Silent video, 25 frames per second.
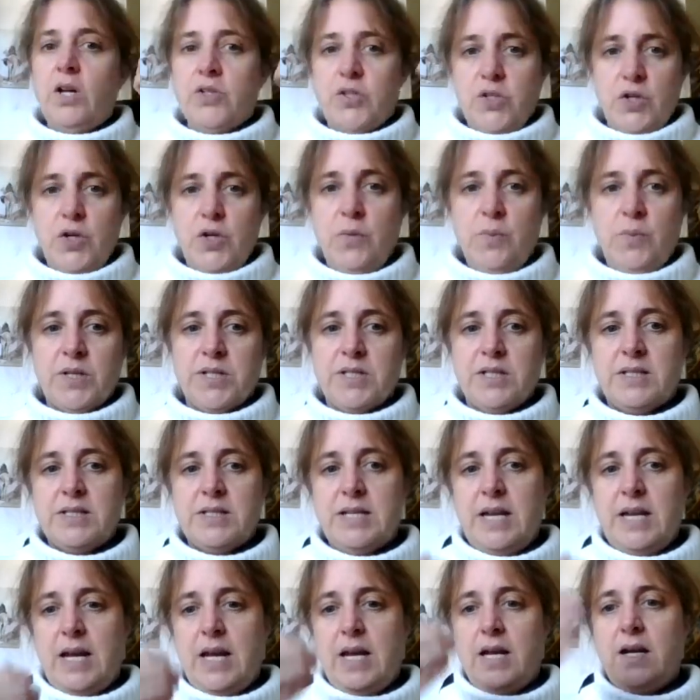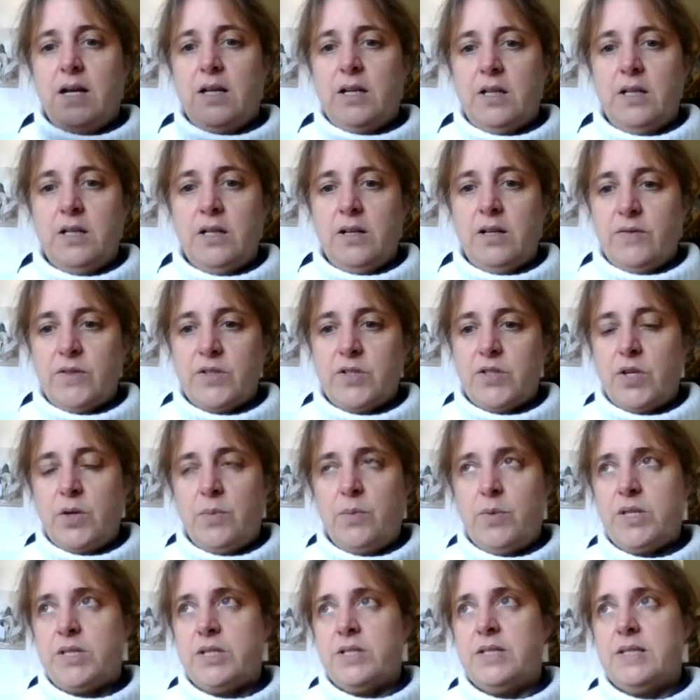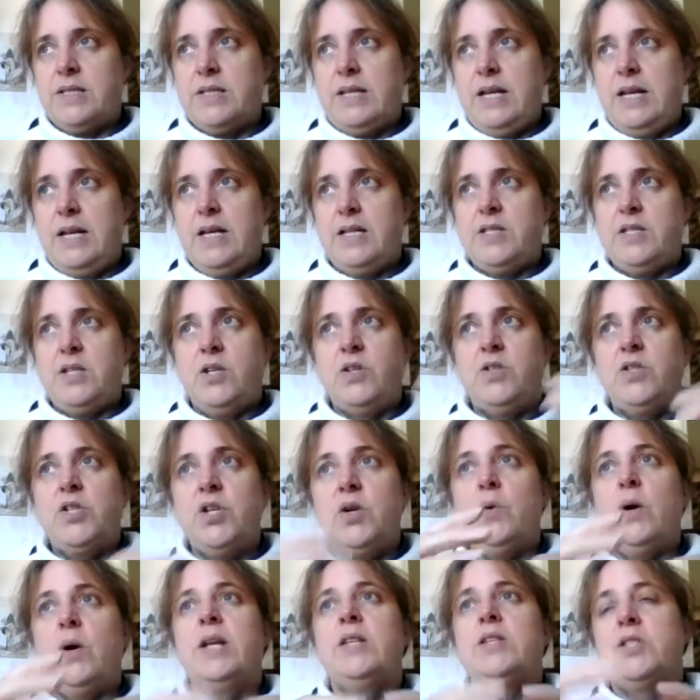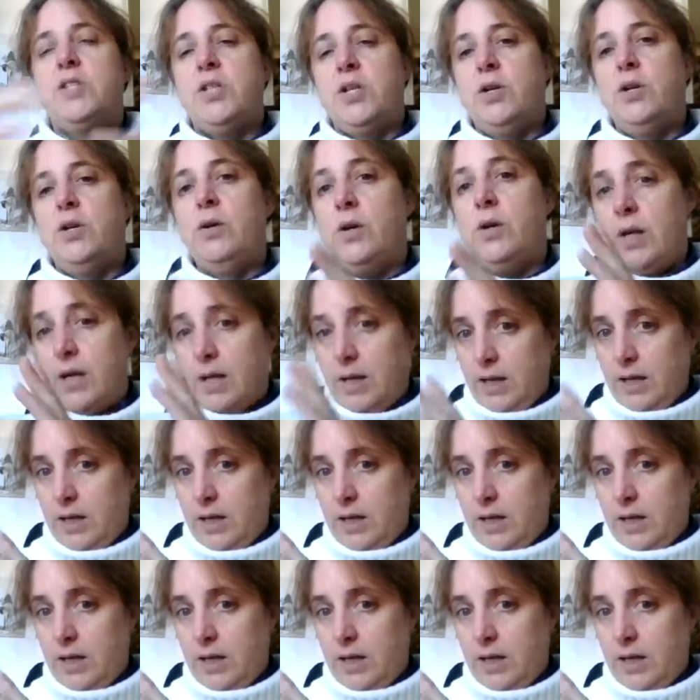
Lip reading: 2 buttons here and another 2 buttons here. So 2 add 2